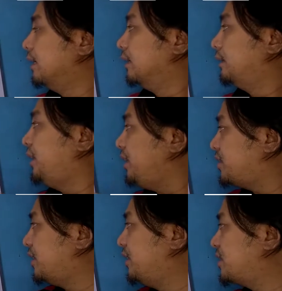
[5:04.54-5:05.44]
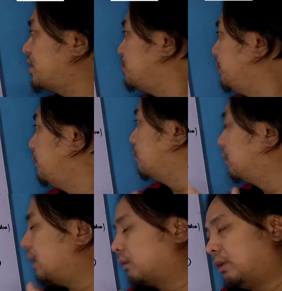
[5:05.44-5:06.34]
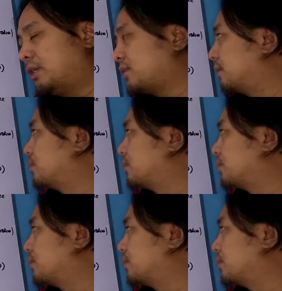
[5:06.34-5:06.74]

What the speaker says: this, the distance between conductors.